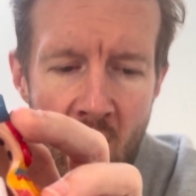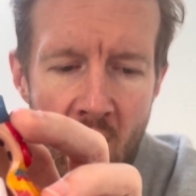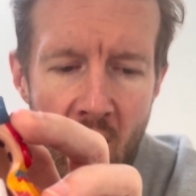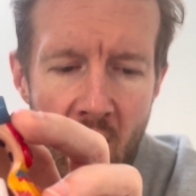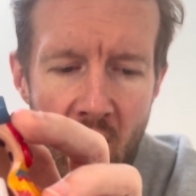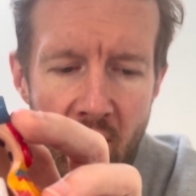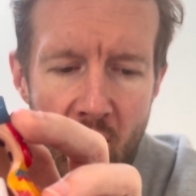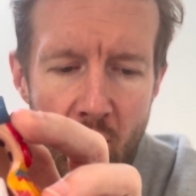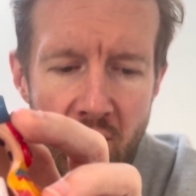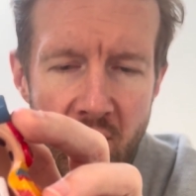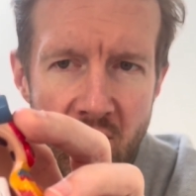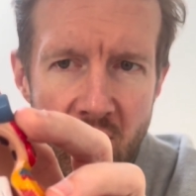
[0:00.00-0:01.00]
There are
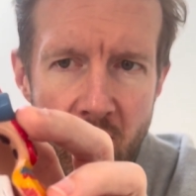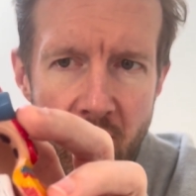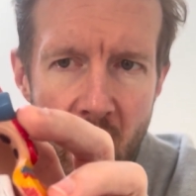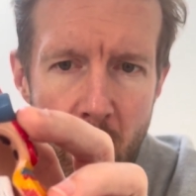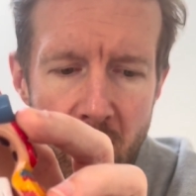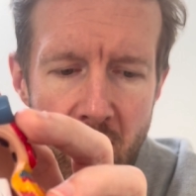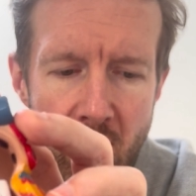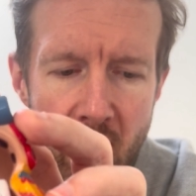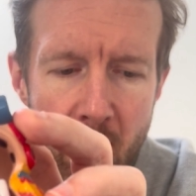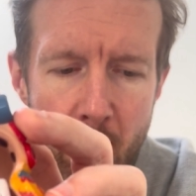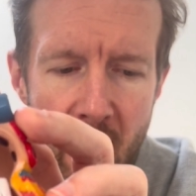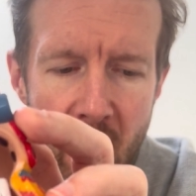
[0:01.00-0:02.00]
also some fibres
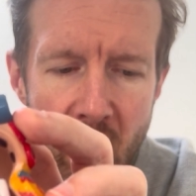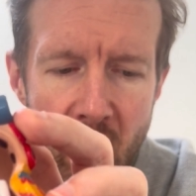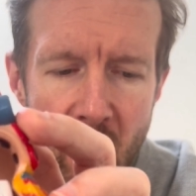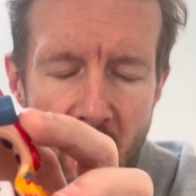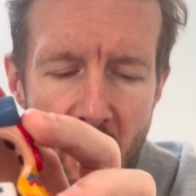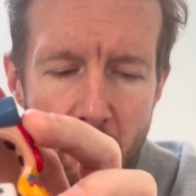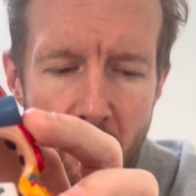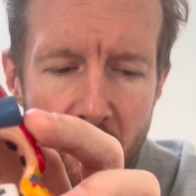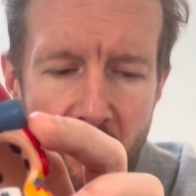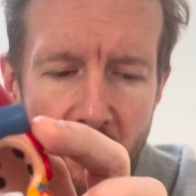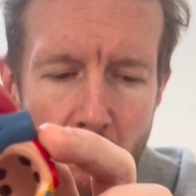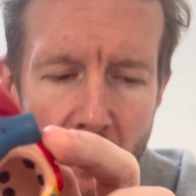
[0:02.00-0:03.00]
around the back of the heart, but
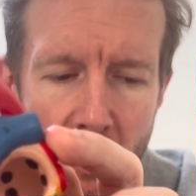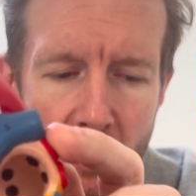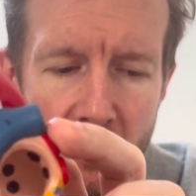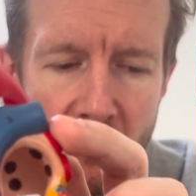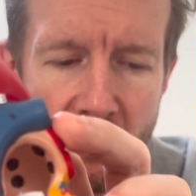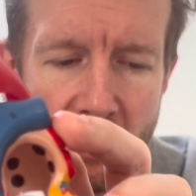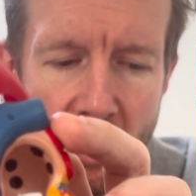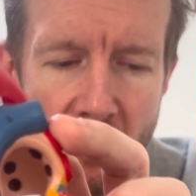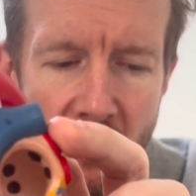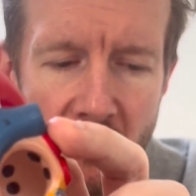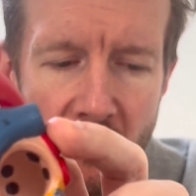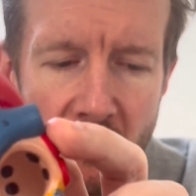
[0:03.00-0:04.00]
it's a bit harder to show
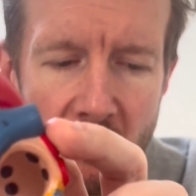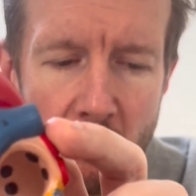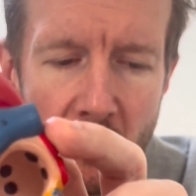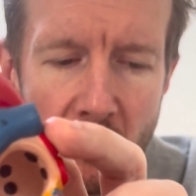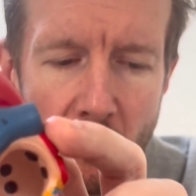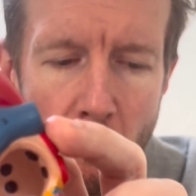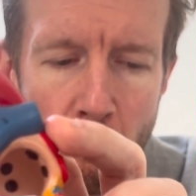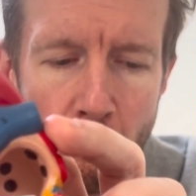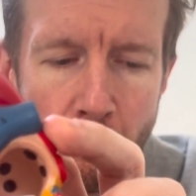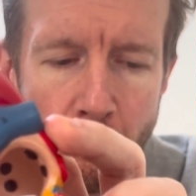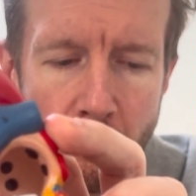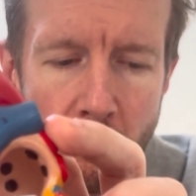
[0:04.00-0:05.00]
that on this model.
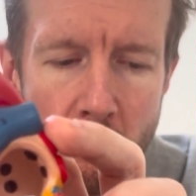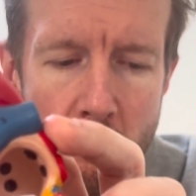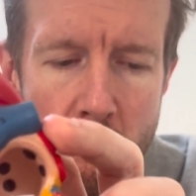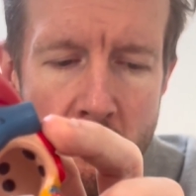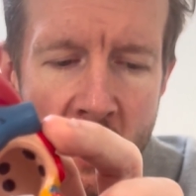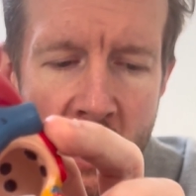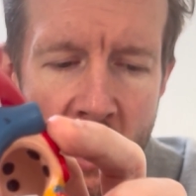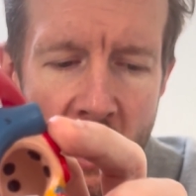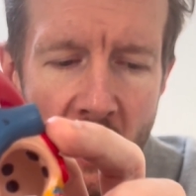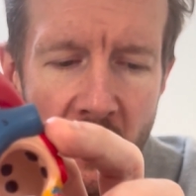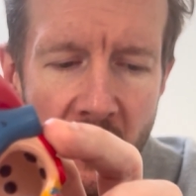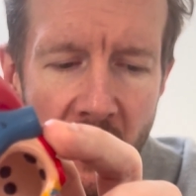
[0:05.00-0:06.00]

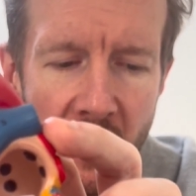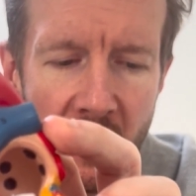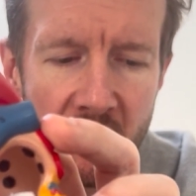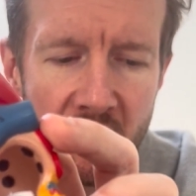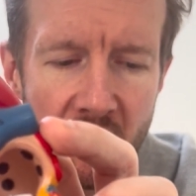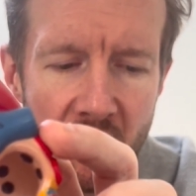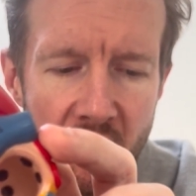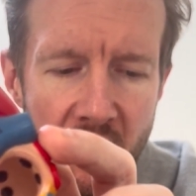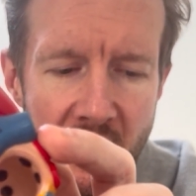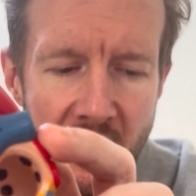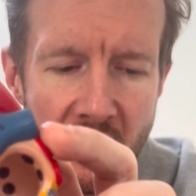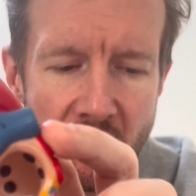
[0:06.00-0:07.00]
And as
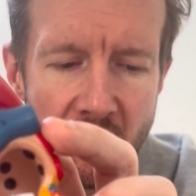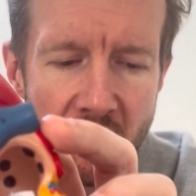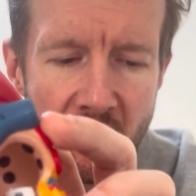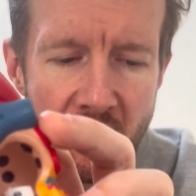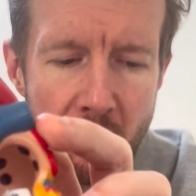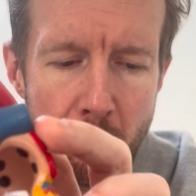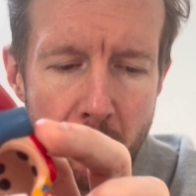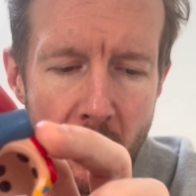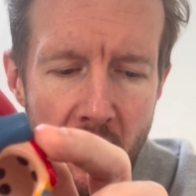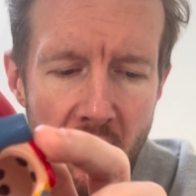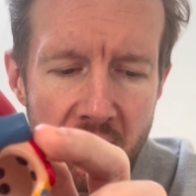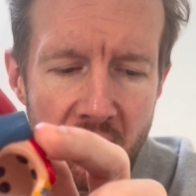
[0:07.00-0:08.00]
the electricity
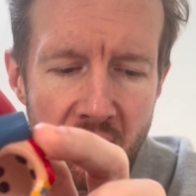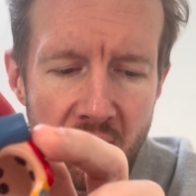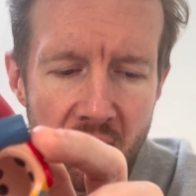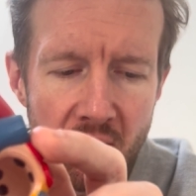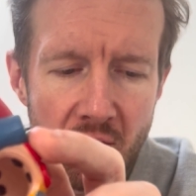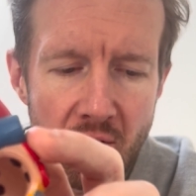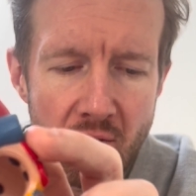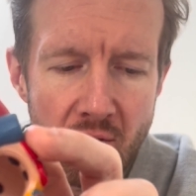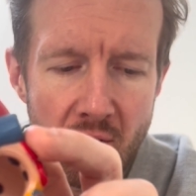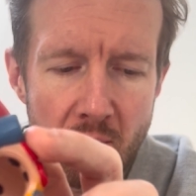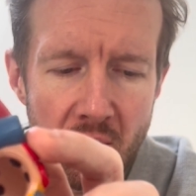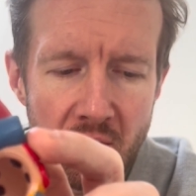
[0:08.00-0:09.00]
passes through
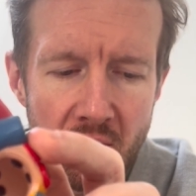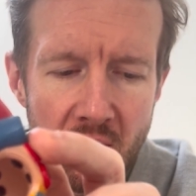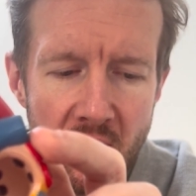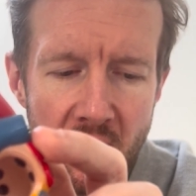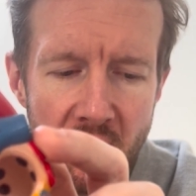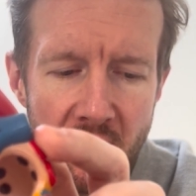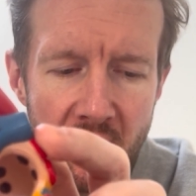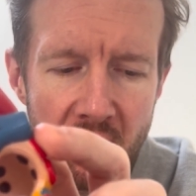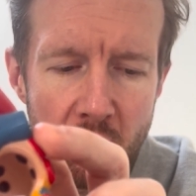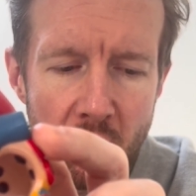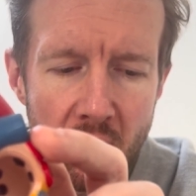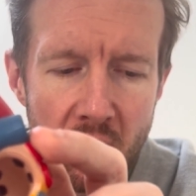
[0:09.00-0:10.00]
the muscle here,
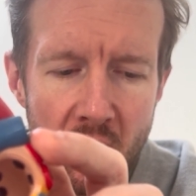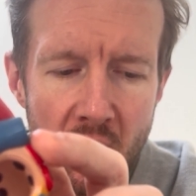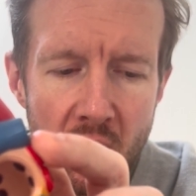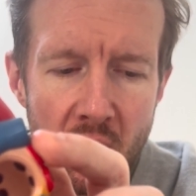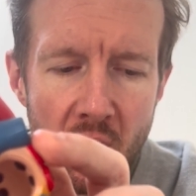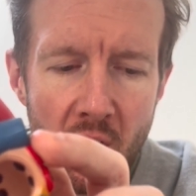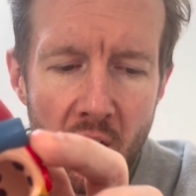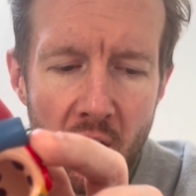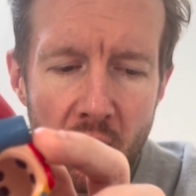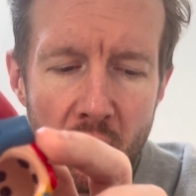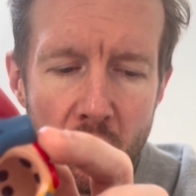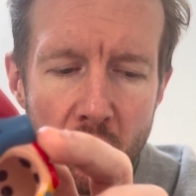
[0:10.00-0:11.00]
that's what
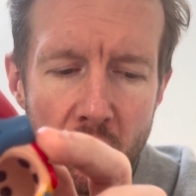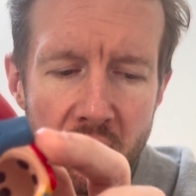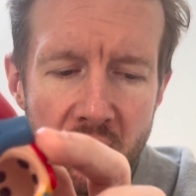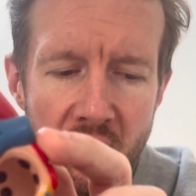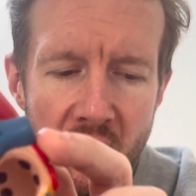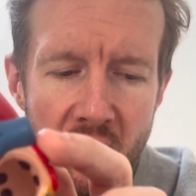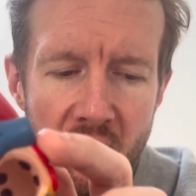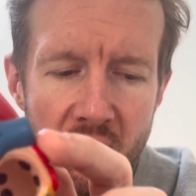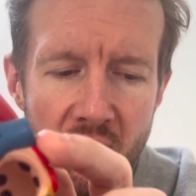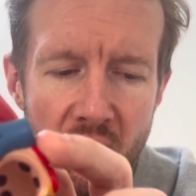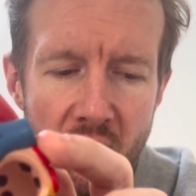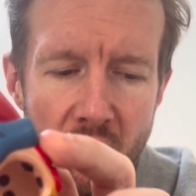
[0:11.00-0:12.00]
causes it
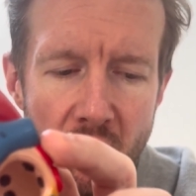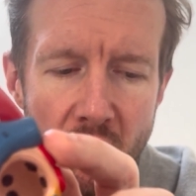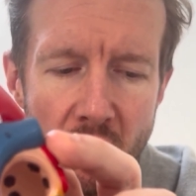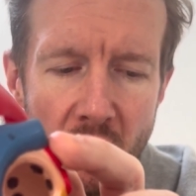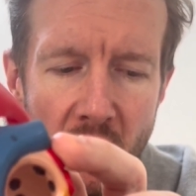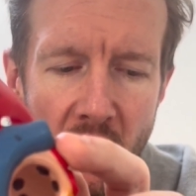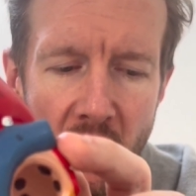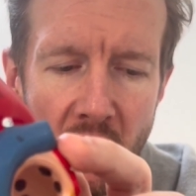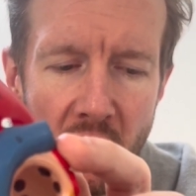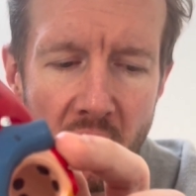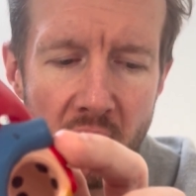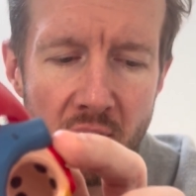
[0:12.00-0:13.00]
to
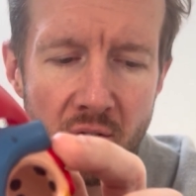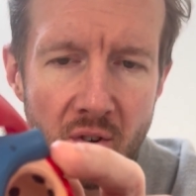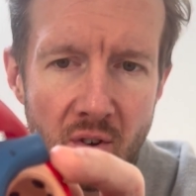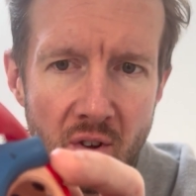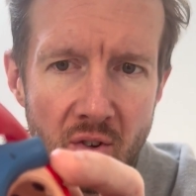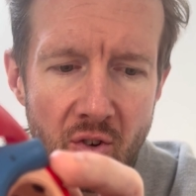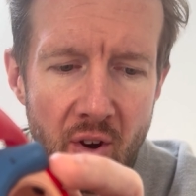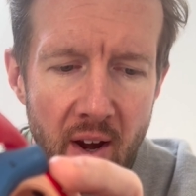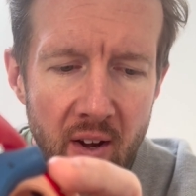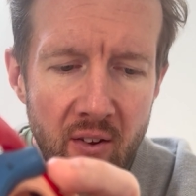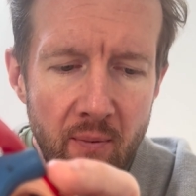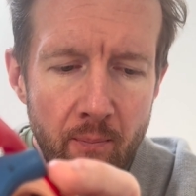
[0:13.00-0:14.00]
contract.